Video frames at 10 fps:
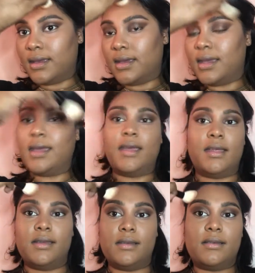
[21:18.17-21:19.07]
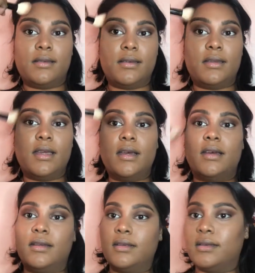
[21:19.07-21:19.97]
And yeah,
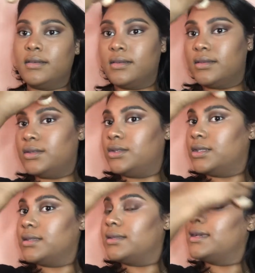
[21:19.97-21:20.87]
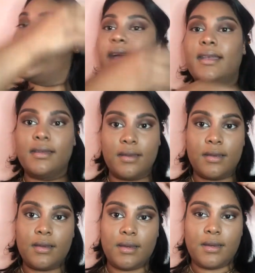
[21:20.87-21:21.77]
just to add
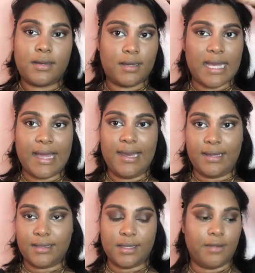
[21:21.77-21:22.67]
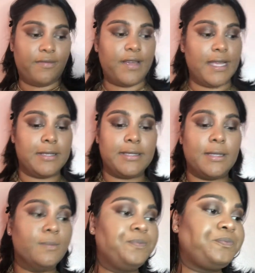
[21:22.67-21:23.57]
color to the face.
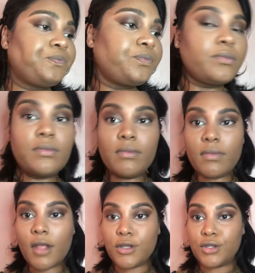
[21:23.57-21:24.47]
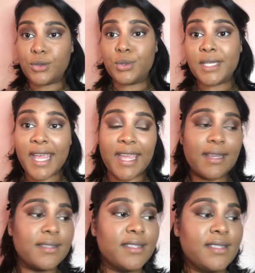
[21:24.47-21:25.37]
So
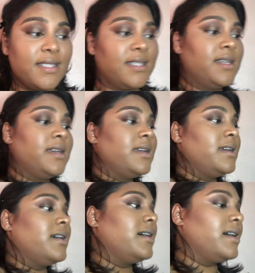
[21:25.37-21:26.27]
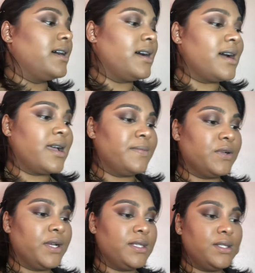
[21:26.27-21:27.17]
next I'm
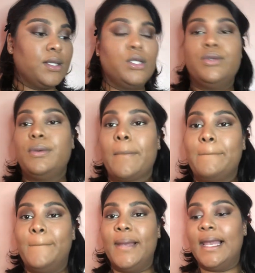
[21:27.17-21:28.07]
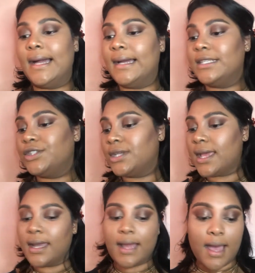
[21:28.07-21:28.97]
going to do blush,
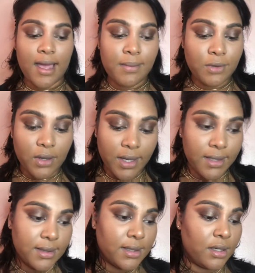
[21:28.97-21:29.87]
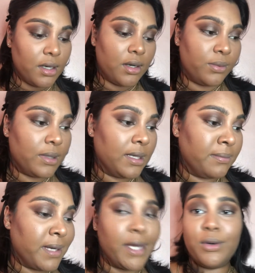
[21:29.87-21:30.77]
and I'm going to go with
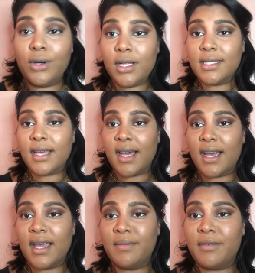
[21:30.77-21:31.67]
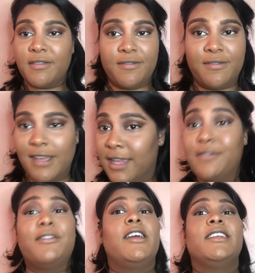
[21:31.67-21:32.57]
my all-time
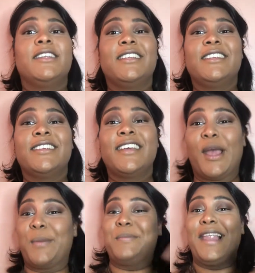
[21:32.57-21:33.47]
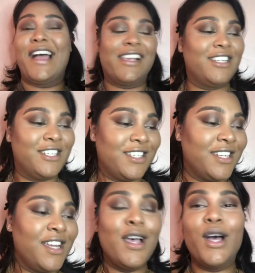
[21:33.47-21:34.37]
favorite blush,
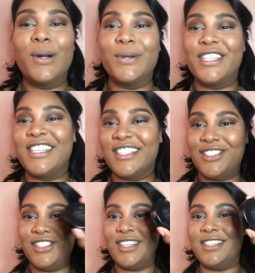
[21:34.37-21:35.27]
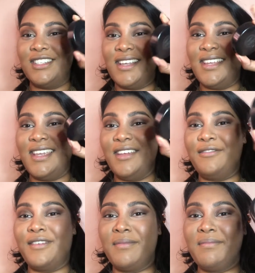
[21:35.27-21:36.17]
which is Gingerly
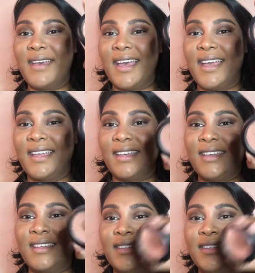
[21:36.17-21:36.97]
from MAC.